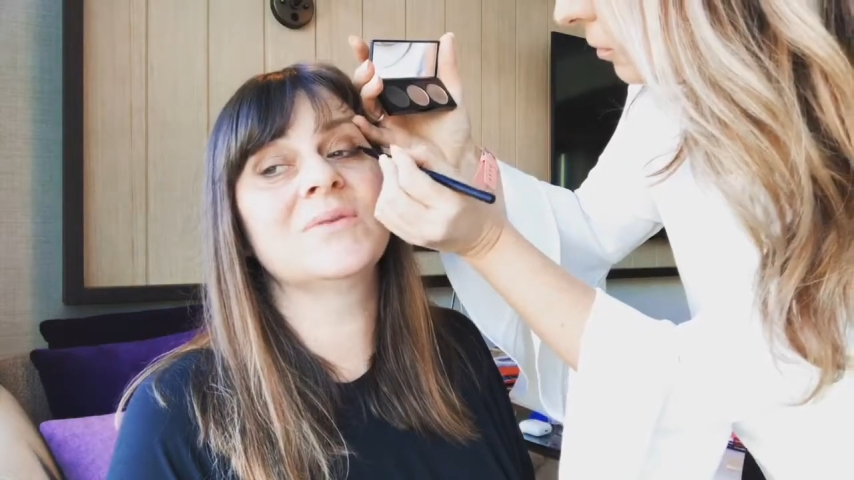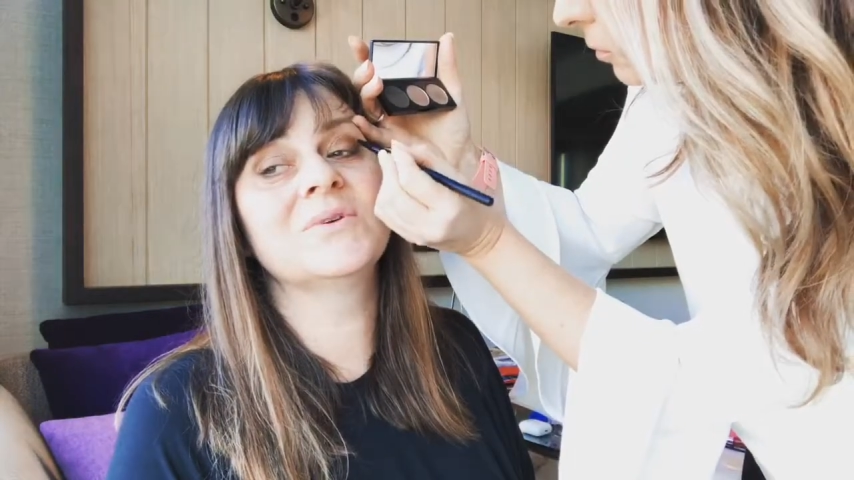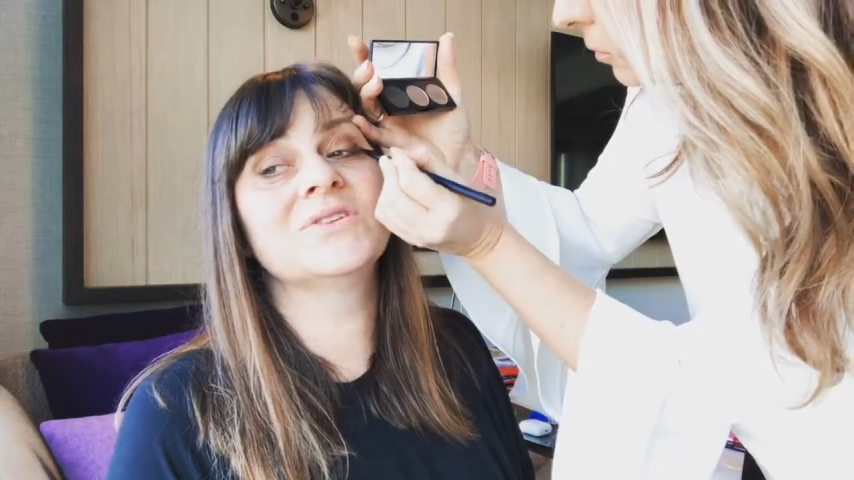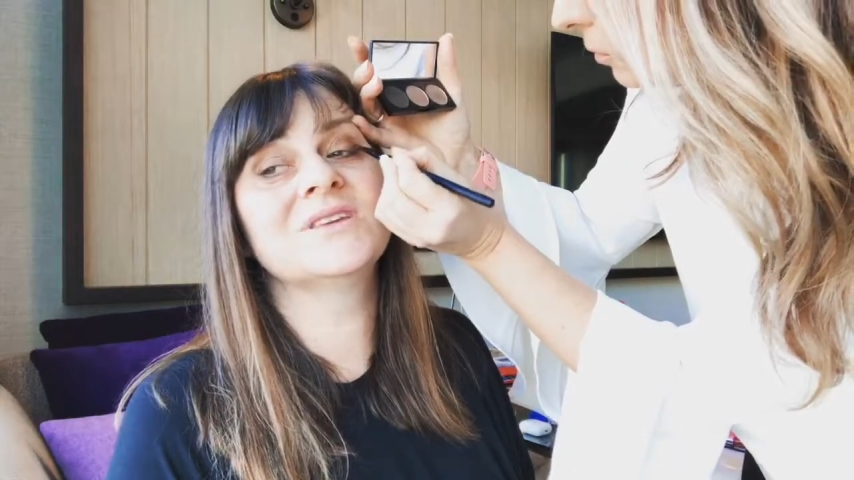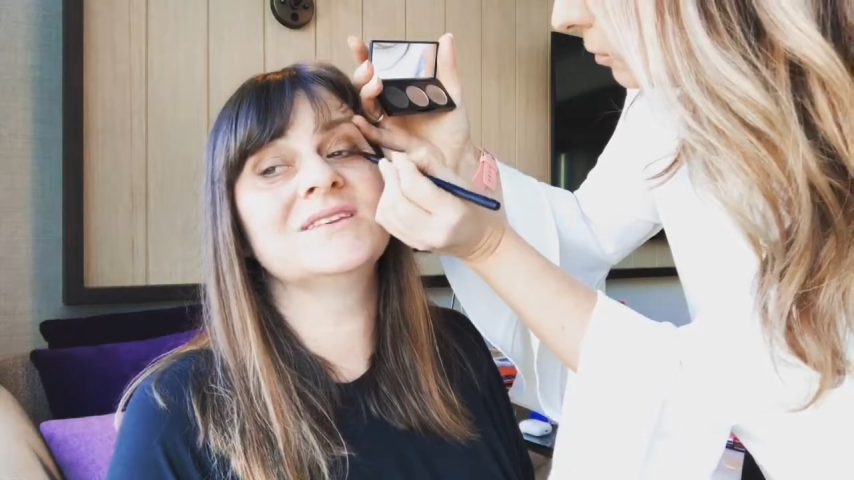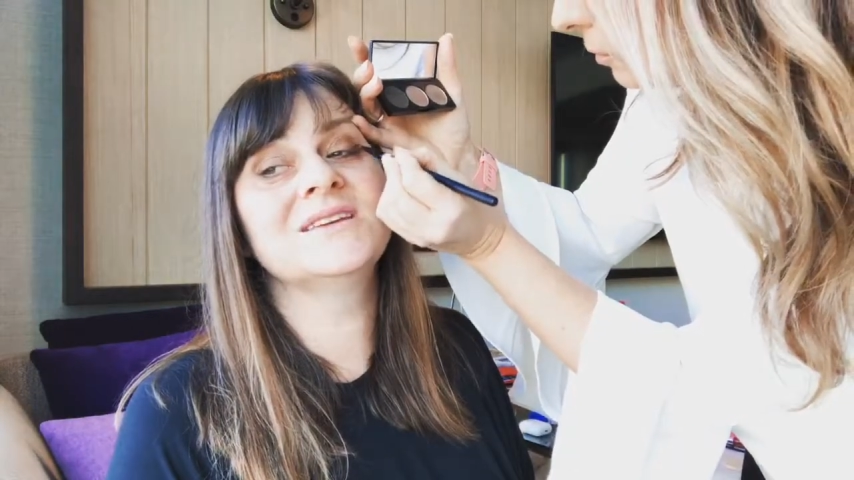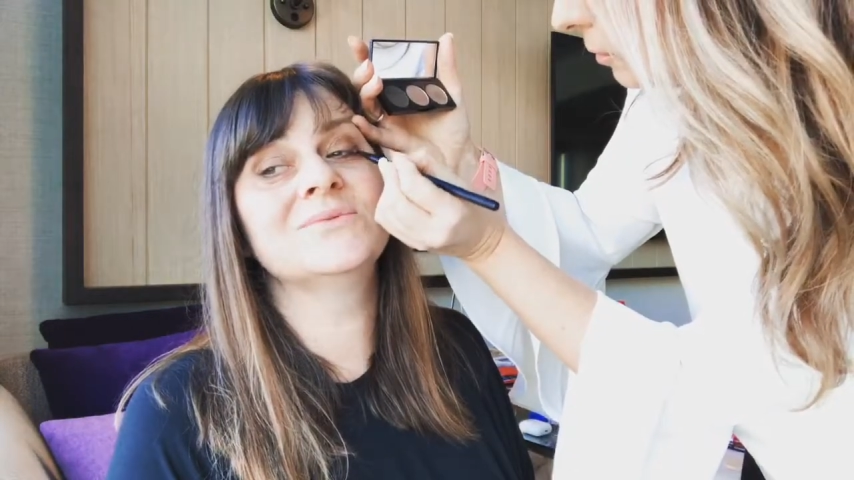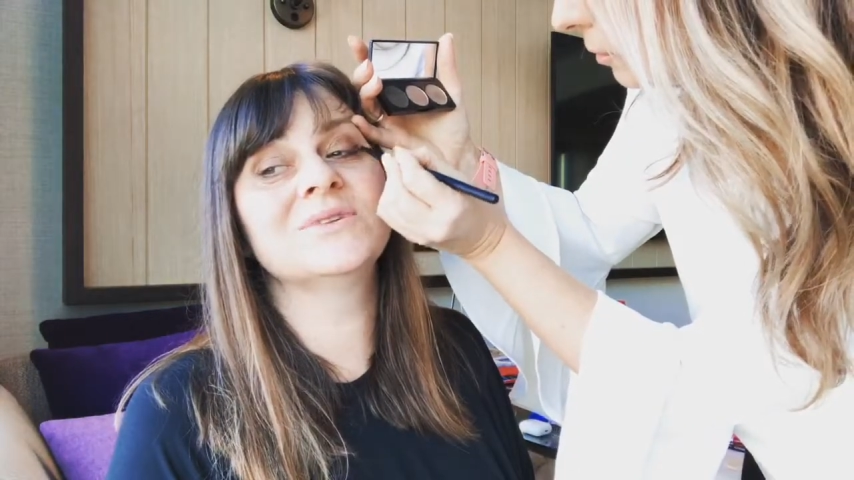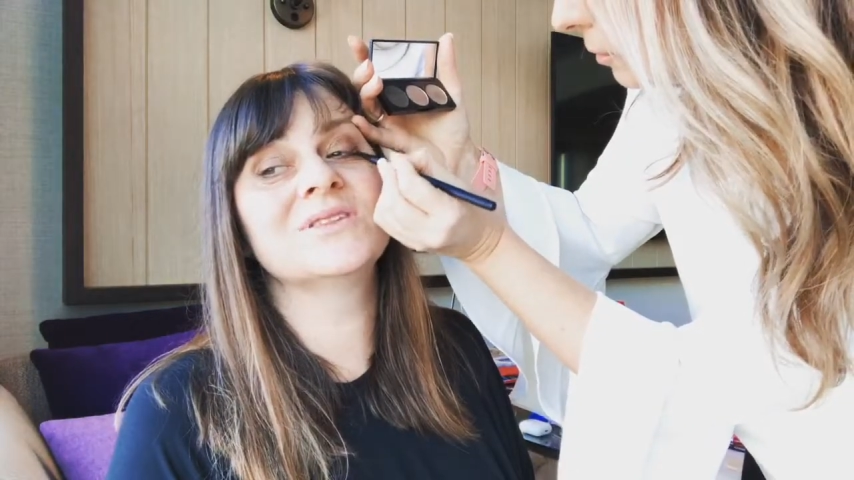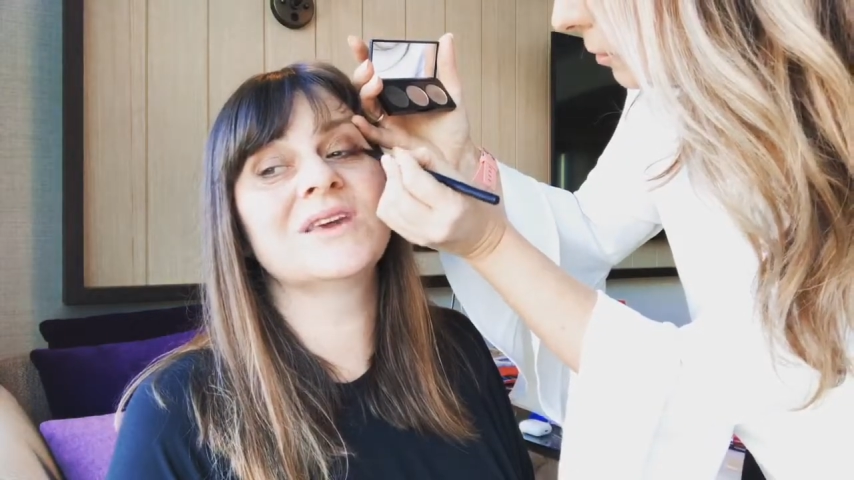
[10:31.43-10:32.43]
and what she did
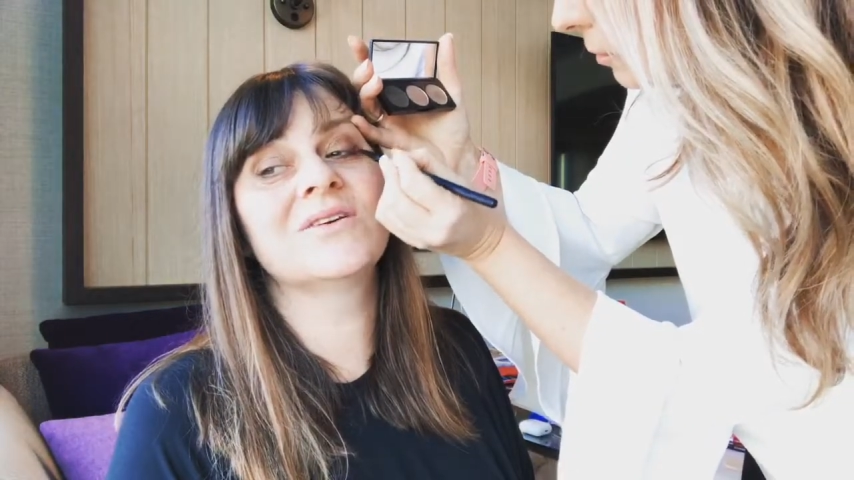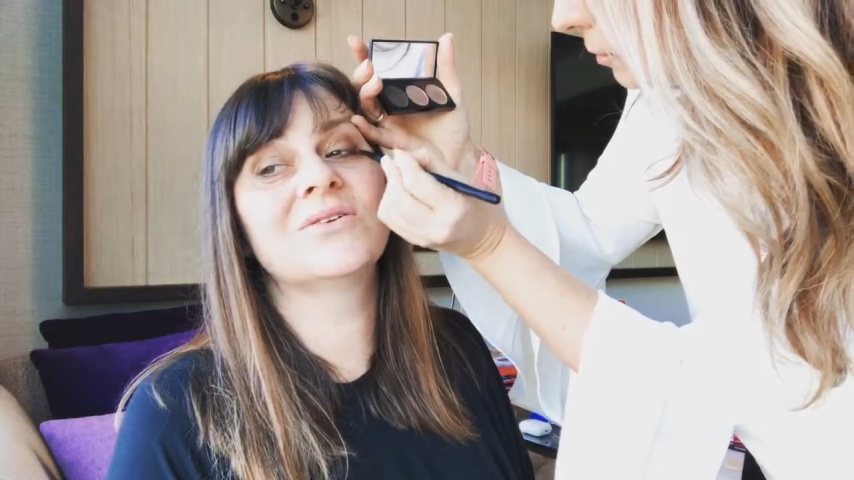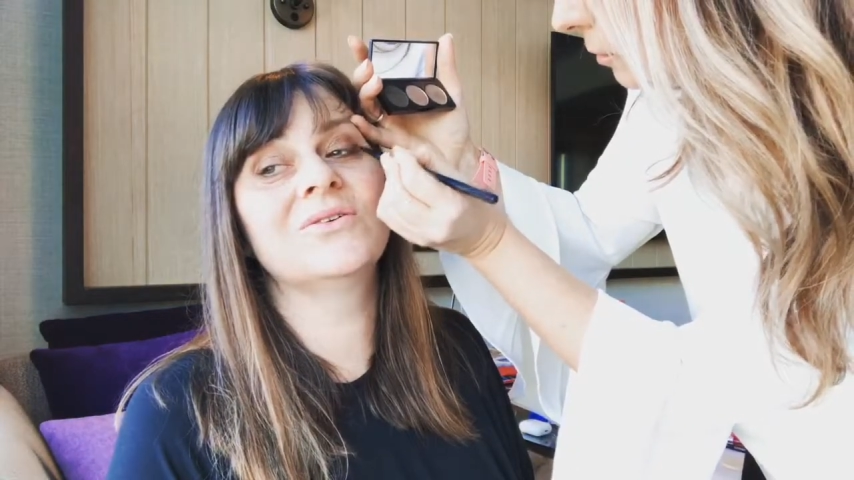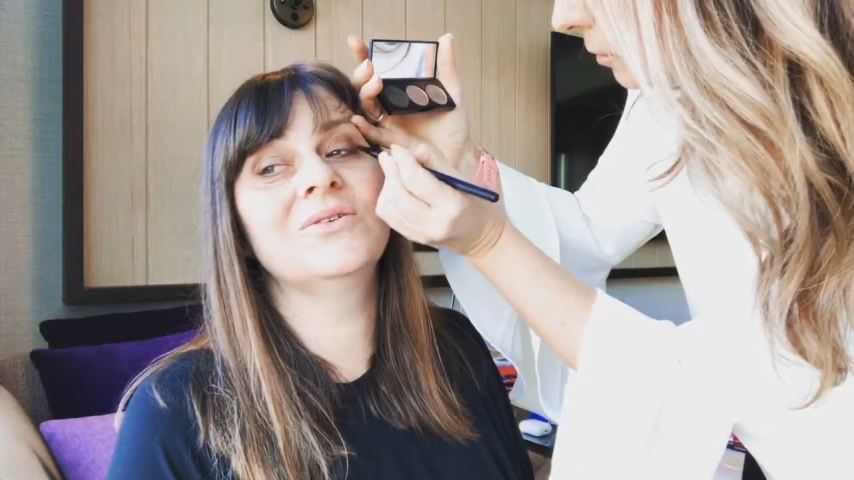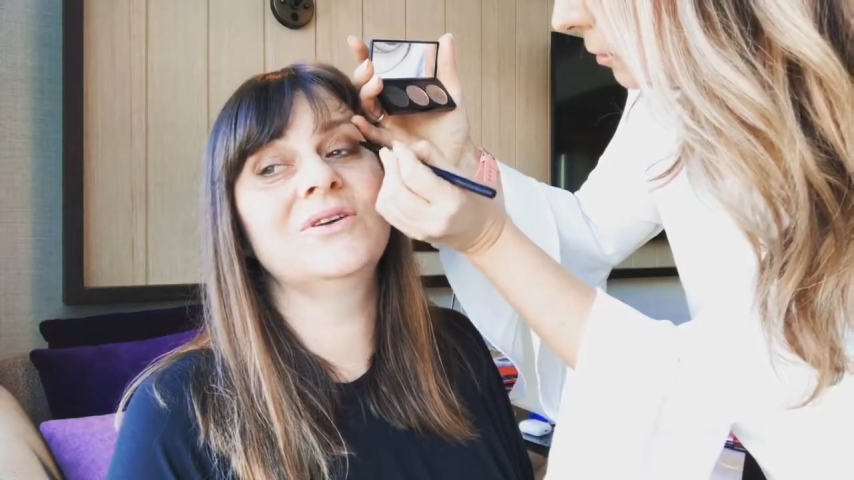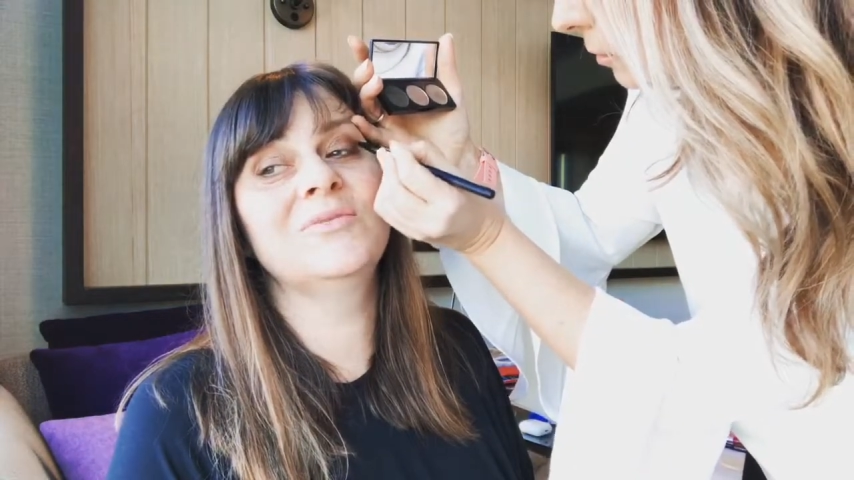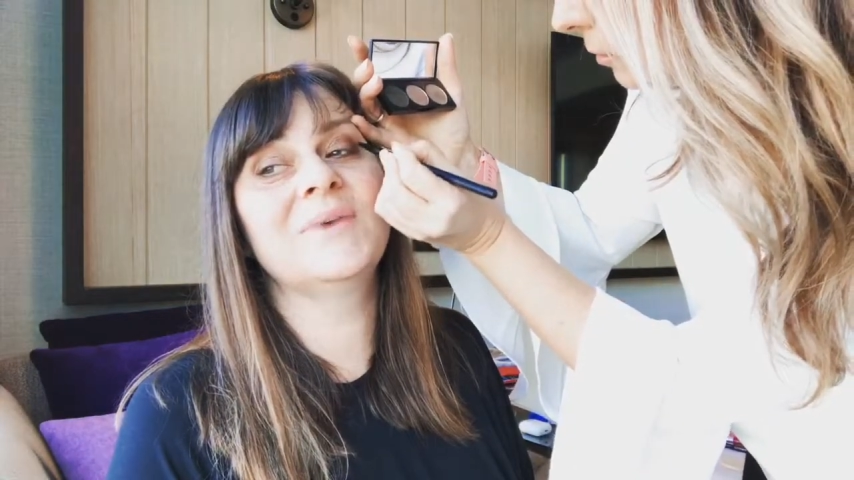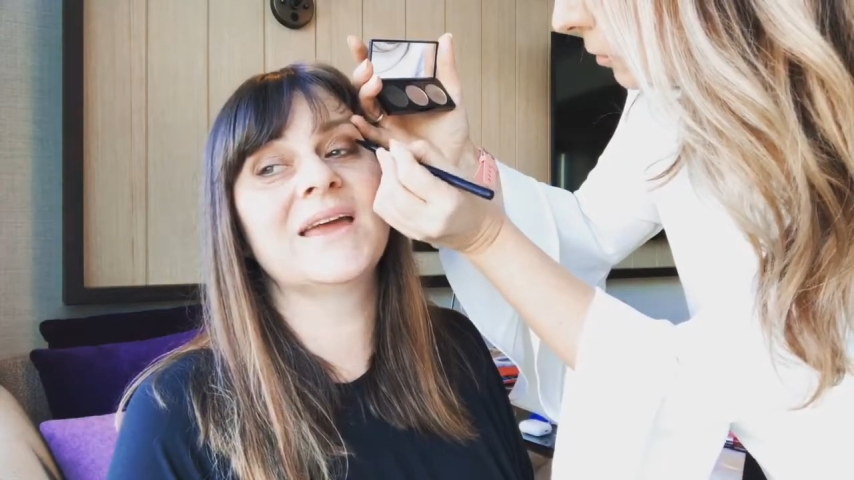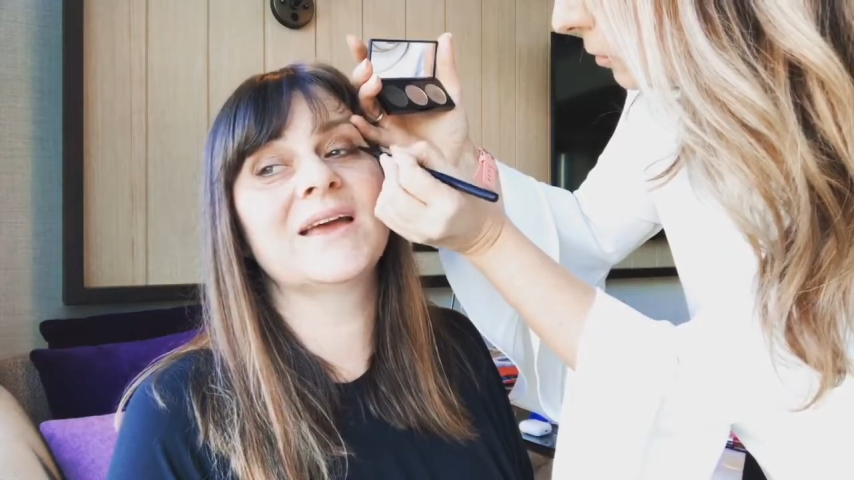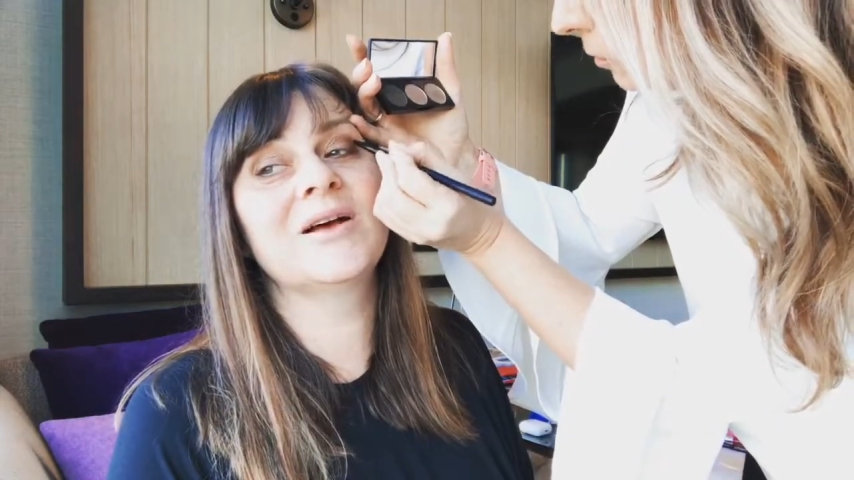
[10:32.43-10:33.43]
was she got all her
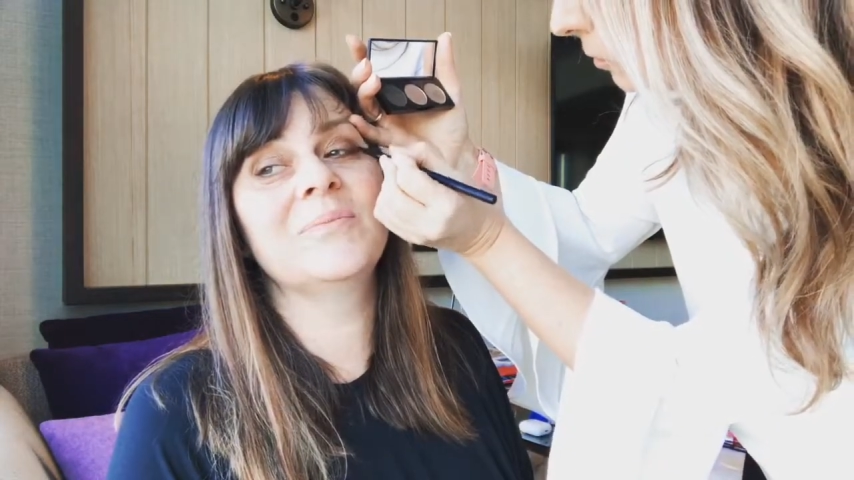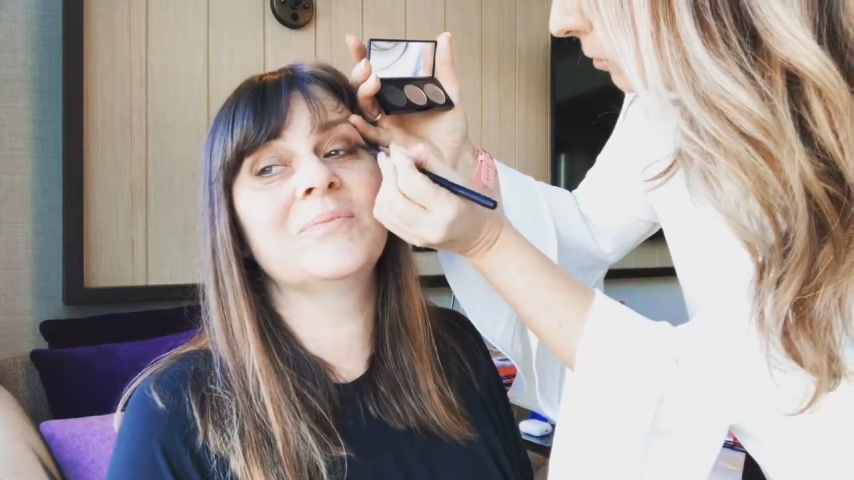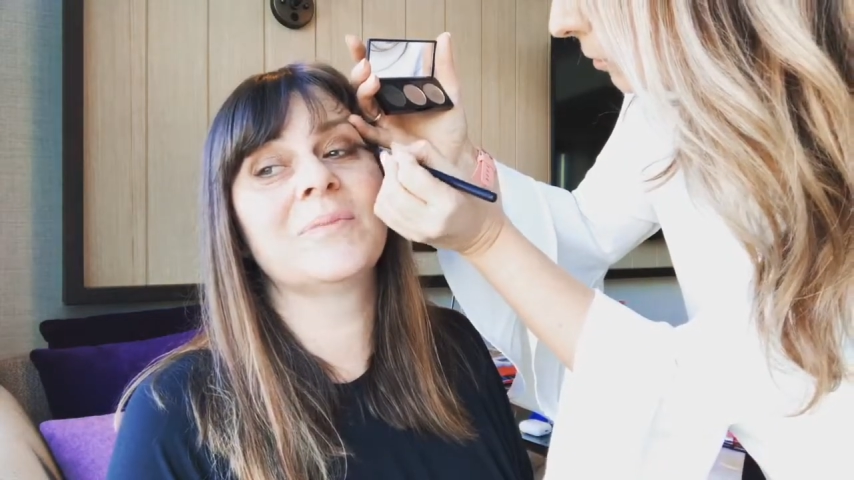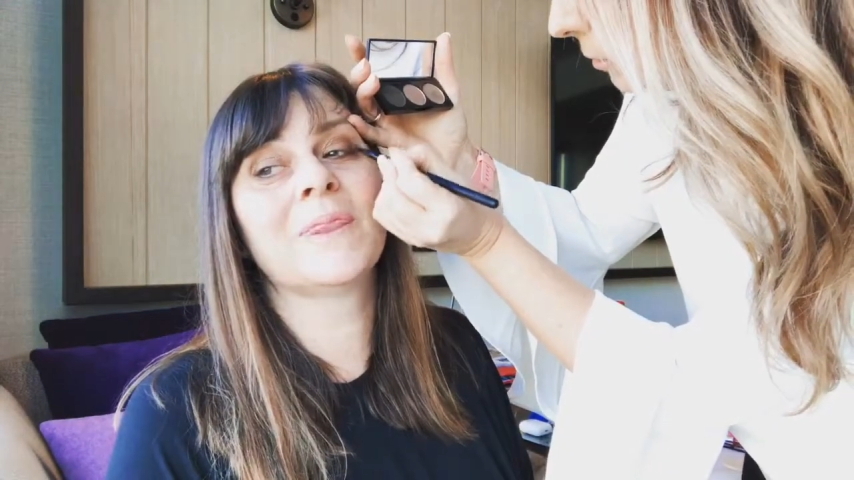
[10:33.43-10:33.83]
makeup